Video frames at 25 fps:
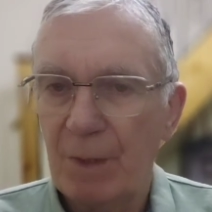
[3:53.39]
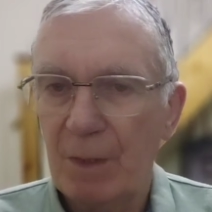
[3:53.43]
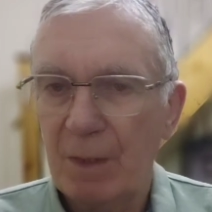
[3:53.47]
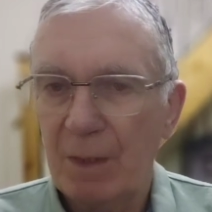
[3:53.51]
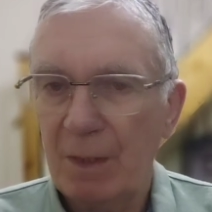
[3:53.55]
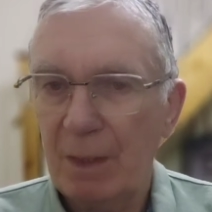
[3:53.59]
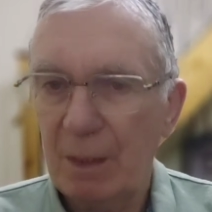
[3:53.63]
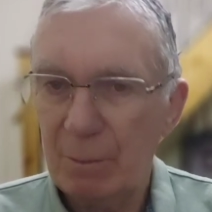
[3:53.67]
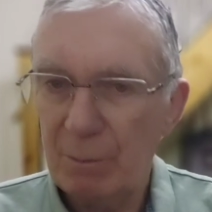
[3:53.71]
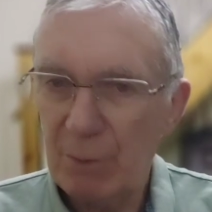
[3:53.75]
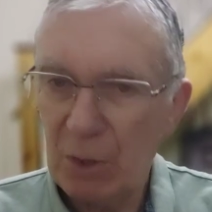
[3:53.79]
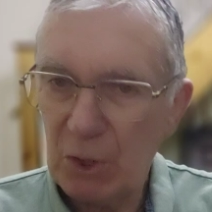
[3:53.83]

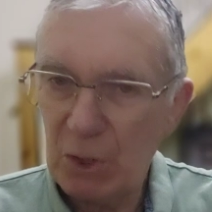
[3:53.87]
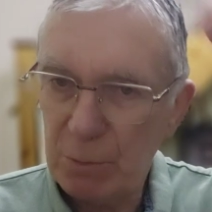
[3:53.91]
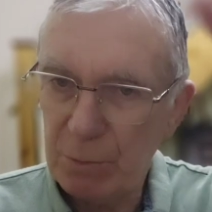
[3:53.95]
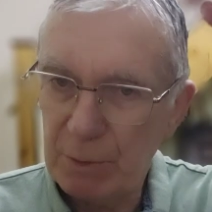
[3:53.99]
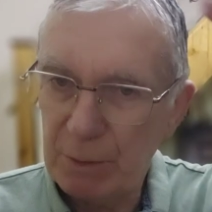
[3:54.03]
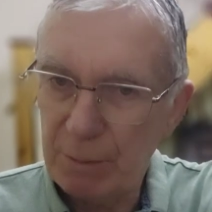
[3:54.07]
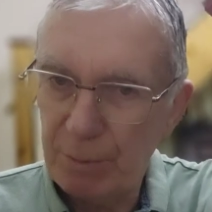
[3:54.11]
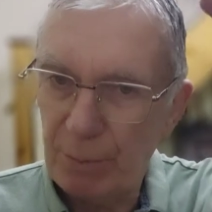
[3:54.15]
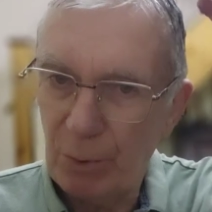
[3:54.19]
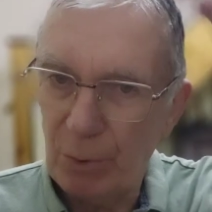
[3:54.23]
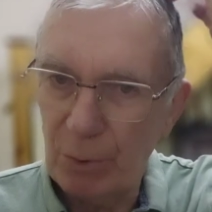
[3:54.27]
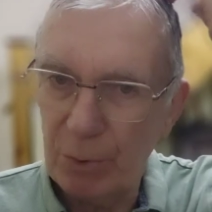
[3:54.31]
And it makes
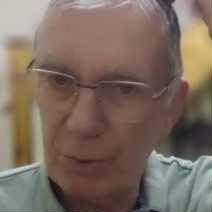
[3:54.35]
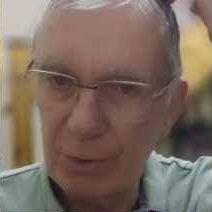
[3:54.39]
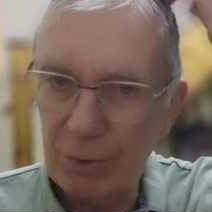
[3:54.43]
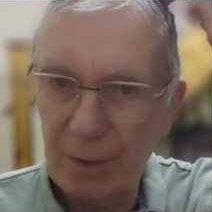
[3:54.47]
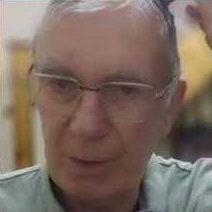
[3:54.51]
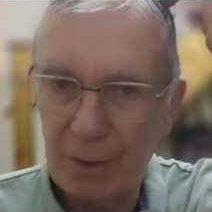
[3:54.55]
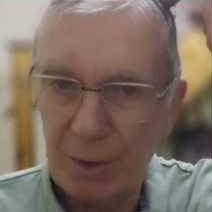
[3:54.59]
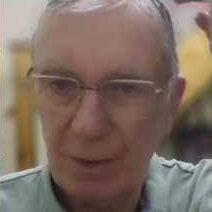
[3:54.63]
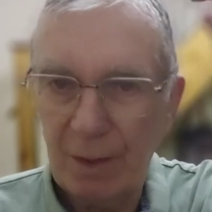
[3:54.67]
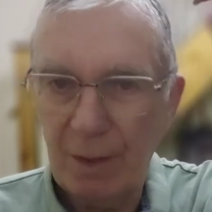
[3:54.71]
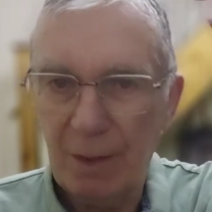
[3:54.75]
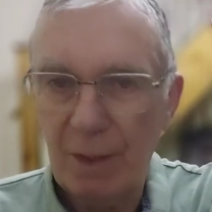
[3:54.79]
me
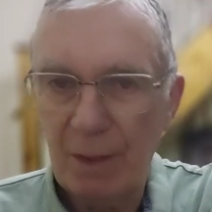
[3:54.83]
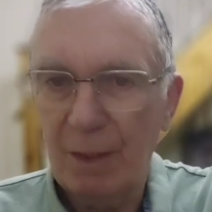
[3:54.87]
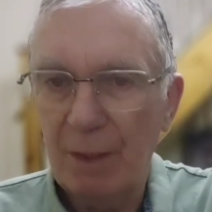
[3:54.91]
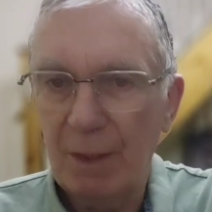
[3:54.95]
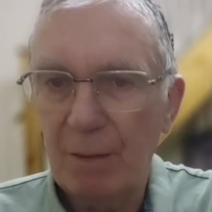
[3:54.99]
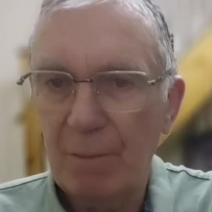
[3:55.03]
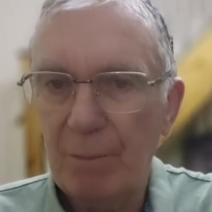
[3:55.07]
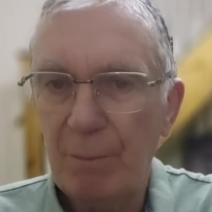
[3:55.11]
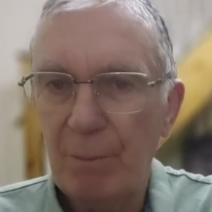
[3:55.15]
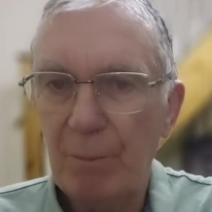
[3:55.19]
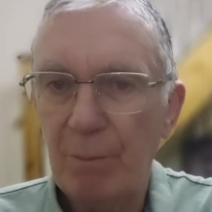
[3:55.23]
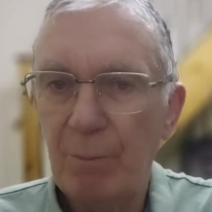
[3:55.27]
ponder
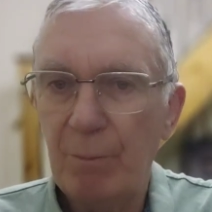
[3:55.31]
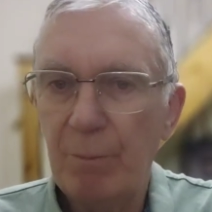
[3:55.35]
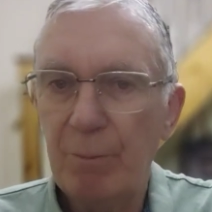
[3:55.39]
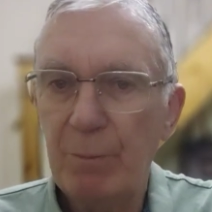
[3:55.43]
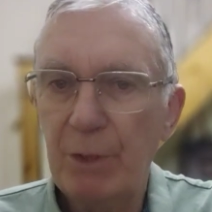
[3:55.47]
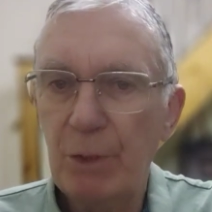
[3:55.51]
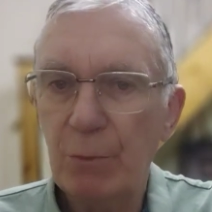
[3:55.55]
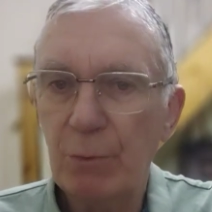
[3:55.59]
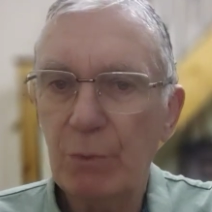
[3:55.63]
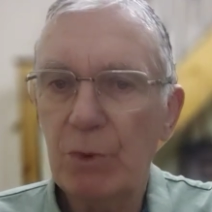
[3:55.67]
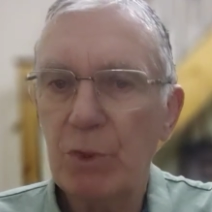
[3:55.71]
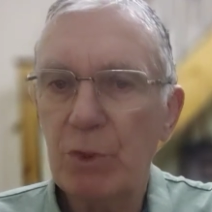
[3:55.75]

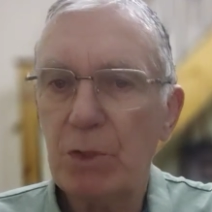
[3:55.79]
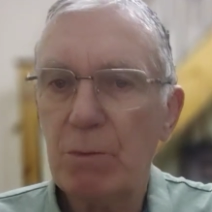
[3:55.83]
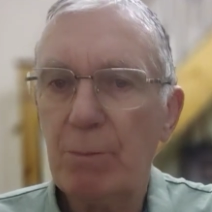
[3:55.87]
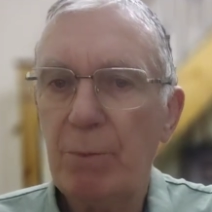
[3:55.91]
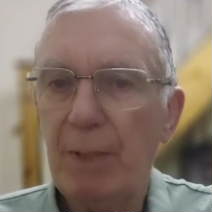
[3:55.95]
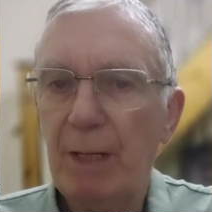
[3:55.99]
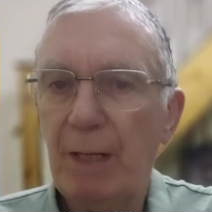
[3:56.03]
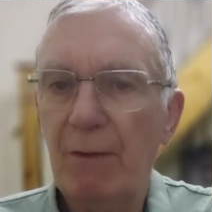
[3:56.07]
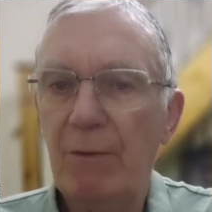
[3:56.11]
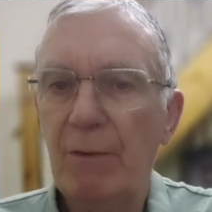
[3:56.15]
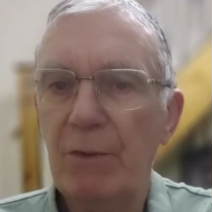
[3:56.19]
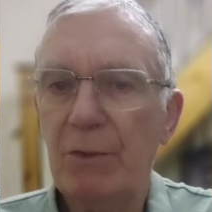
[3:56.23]
Milton's
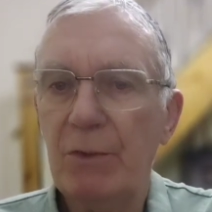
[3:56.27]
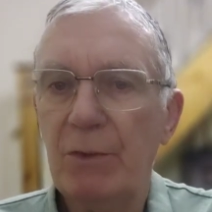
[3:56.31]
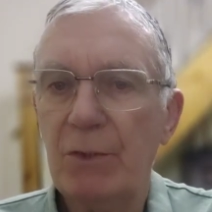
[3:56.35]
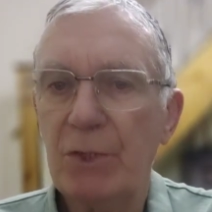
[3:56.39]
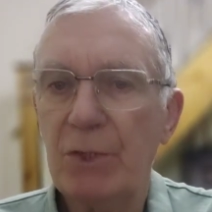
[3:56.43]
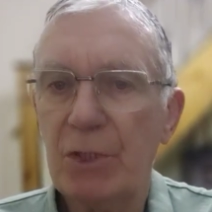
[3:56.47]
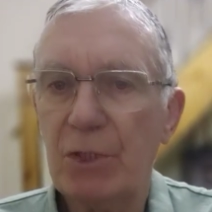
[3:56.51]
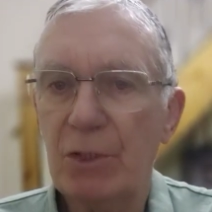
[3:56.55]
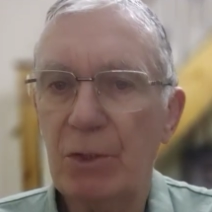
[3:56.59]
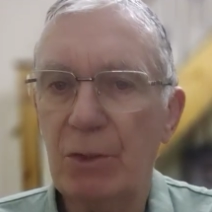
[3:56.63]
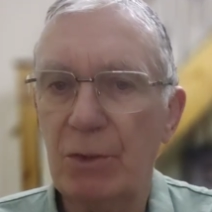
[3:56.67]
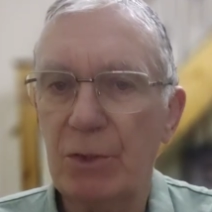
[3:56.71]

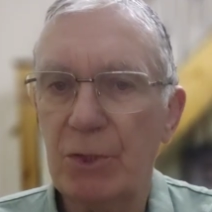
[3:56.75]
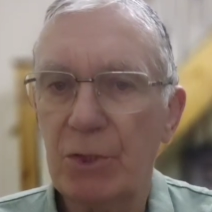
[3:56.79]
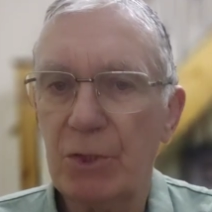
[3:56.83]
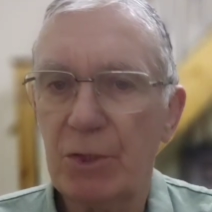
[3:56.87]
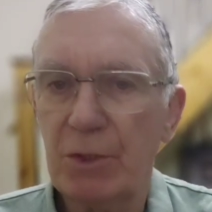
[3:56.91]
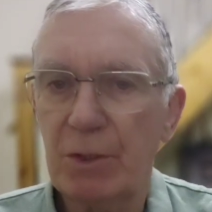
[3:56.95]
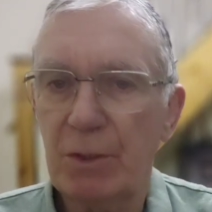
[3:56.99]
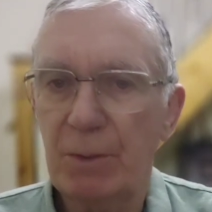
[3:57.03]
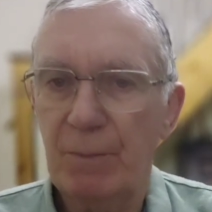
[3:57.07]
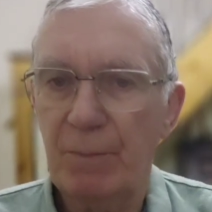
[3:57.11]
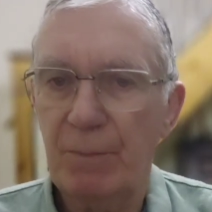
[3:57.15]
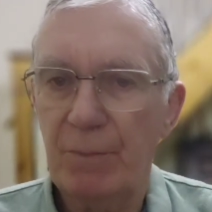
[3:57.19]
Paradise
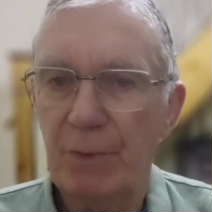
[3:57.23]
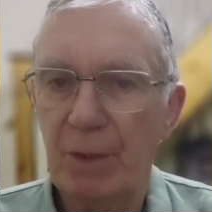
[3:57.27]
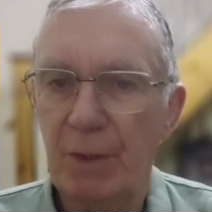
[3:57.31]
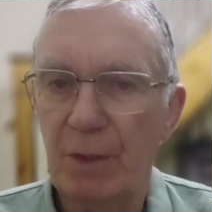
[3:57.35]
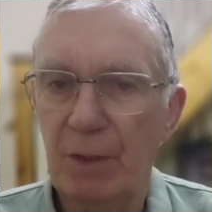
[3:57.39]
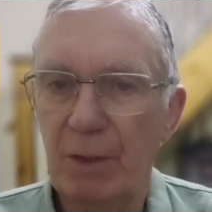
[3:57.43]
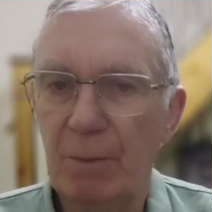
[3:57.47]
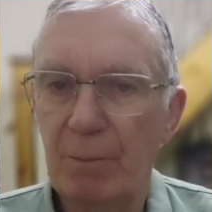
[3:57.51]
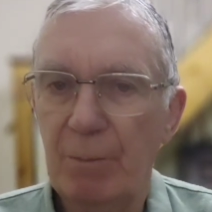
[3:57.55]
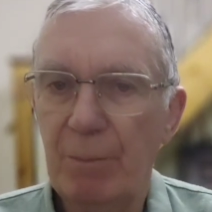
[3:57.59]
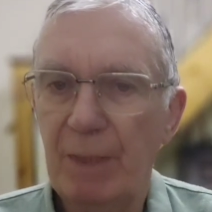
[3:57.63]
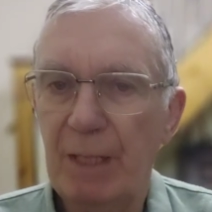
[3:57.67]
Lost
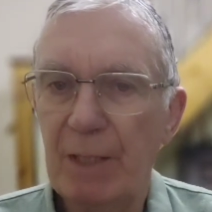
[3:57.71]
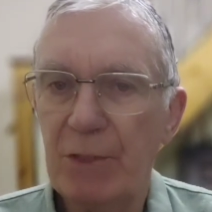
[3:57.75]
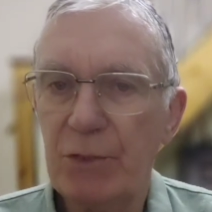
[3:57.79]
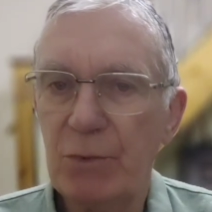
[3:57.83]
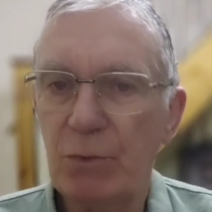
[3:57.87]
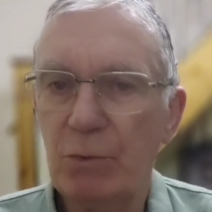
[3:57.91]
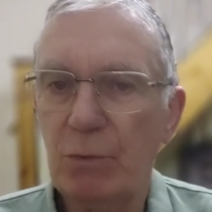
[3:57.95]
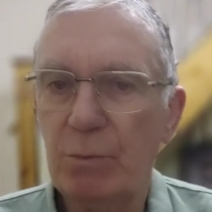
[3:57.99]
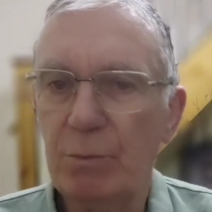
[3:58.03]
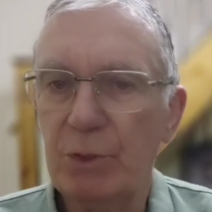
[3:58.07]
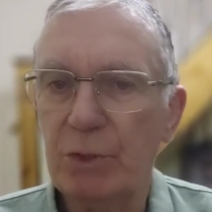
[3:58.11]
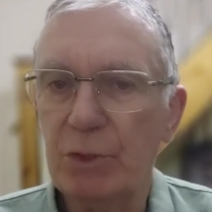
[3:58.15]
and the
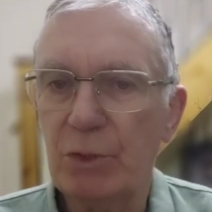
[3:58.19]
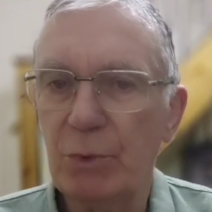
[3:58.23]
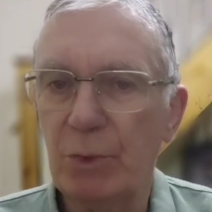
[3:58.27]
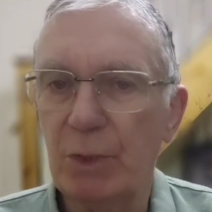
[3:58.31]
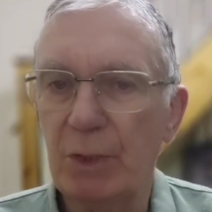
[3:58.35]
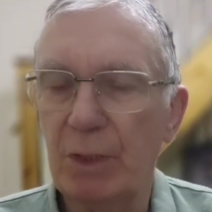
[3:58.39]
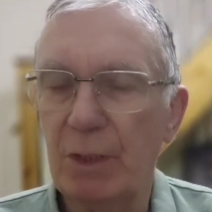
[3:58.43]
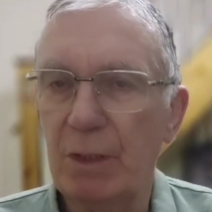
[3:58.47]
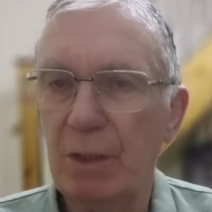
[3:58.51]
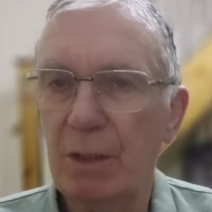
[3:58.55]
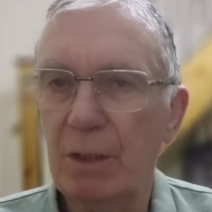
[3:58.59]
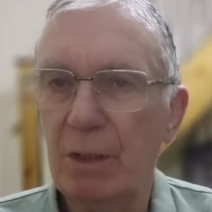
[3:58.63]
battle
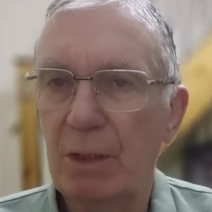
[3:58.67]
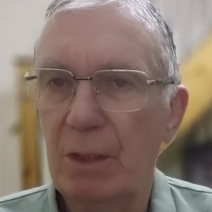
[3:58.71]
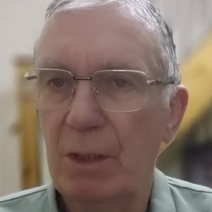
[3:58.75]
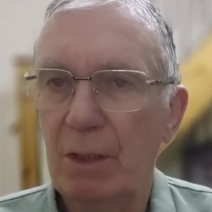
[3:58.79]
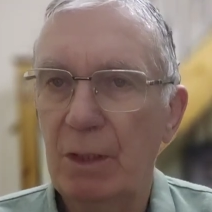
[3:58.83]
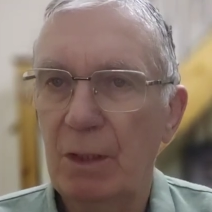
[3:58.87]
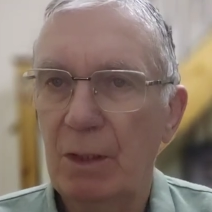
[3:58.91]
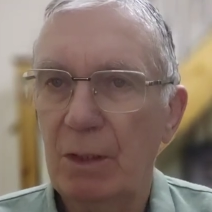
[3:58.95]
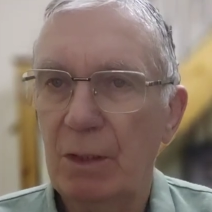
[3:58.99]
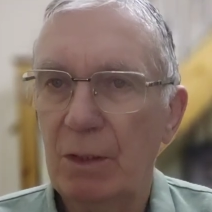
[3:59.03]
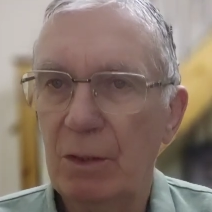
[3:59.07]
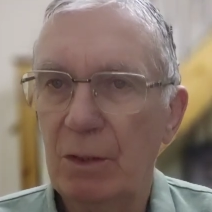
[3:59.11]
between
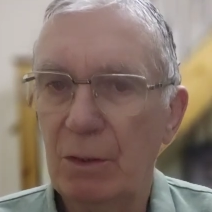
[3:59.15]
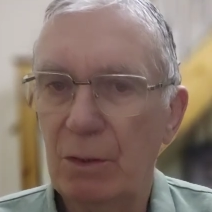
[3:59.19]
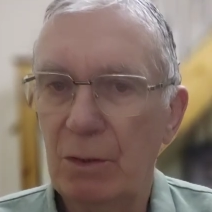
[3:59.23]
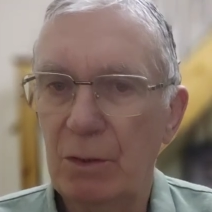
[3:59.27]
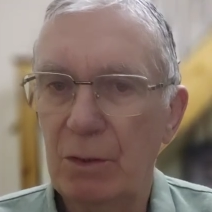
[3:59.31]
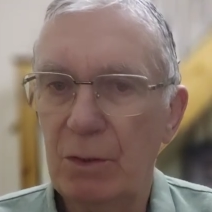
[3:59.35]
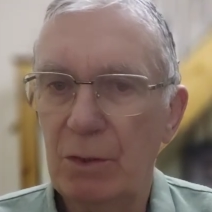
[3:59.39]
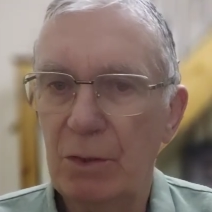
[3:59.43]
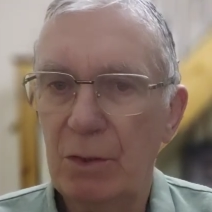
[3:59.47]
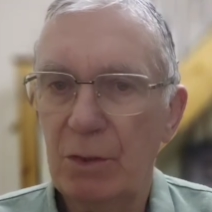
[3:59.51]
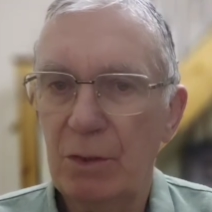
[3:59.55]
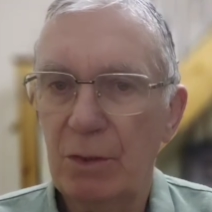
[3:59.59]

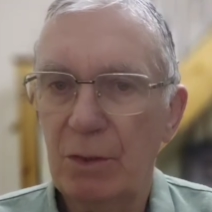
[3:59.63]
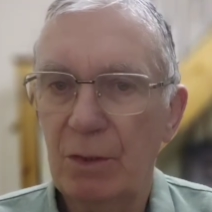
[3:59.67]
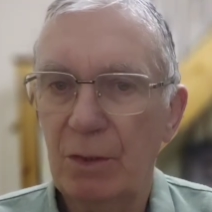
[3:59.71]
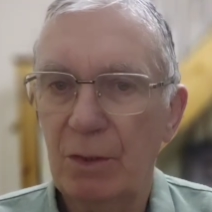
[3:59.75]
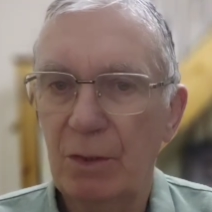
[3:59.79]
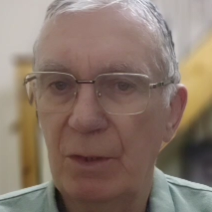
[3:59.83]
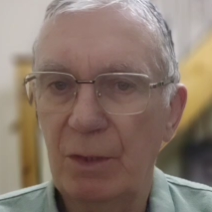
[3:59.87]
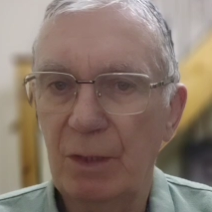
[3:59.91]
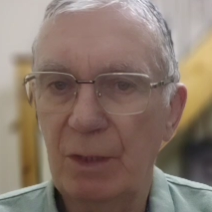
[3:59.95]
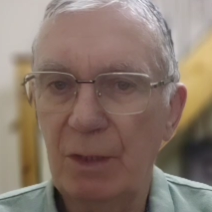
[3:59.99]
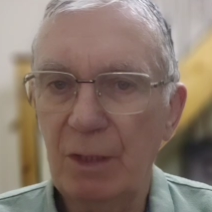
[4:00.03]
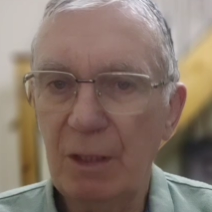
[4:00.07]
good
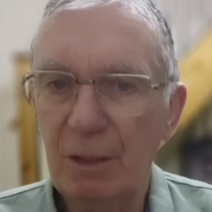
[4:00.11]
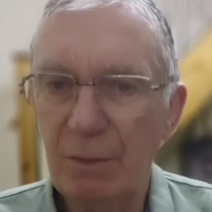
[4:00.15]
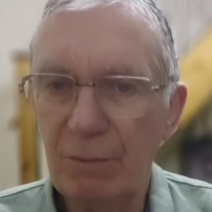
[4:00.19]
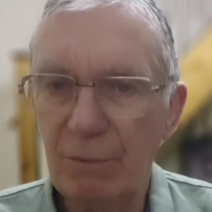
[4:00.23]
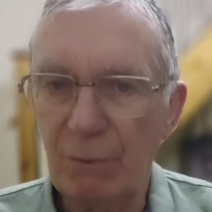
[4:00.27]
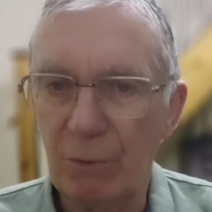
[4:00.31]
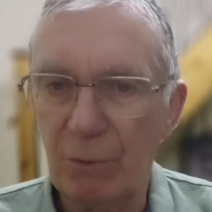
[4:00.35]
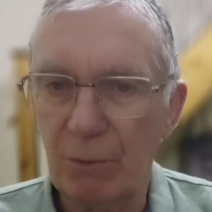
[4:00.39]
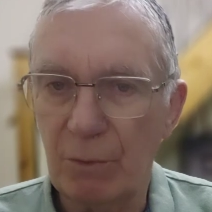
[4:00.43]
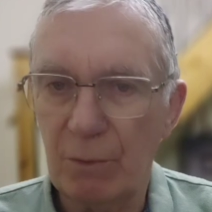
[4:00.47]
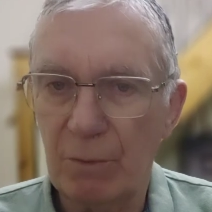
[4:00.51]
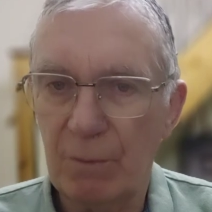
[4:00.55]
and
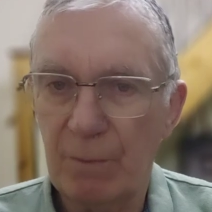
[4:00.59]
evil.